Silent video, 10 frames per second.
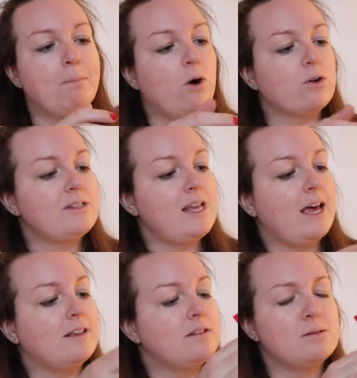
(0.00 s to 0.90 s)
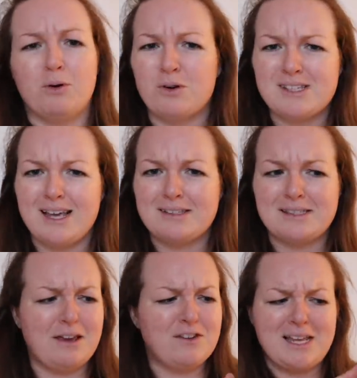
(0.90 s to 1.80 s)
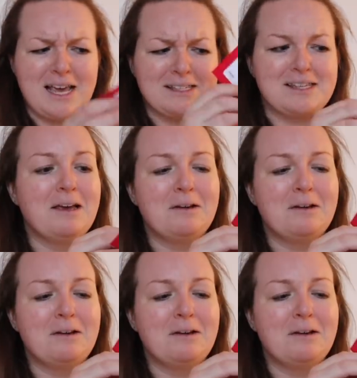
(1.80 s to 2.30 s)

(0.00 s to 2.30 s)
box sets, box sets, gift sets,